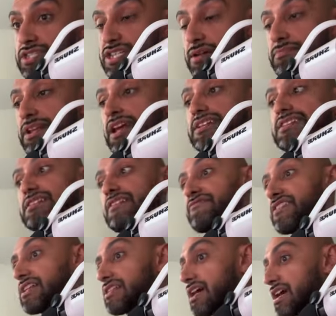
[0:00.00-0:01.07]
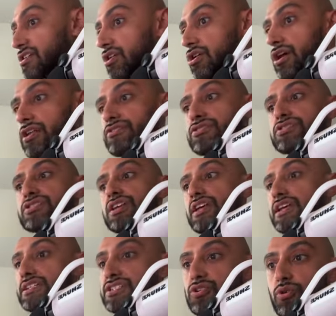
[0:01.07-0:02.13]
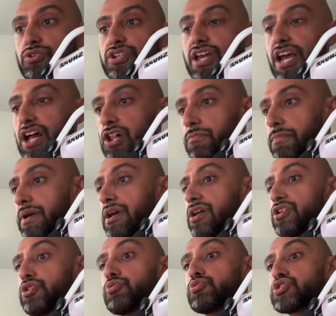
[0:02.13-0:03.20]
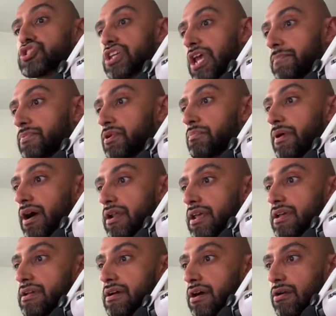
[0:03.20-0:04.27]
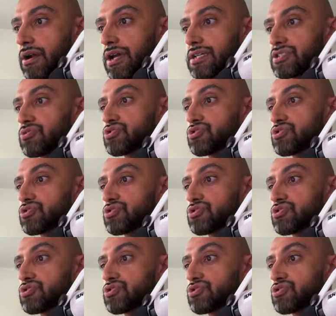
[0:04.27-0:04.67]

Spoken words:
on some days and lifting lighter on others is going to help you shape your body, all right?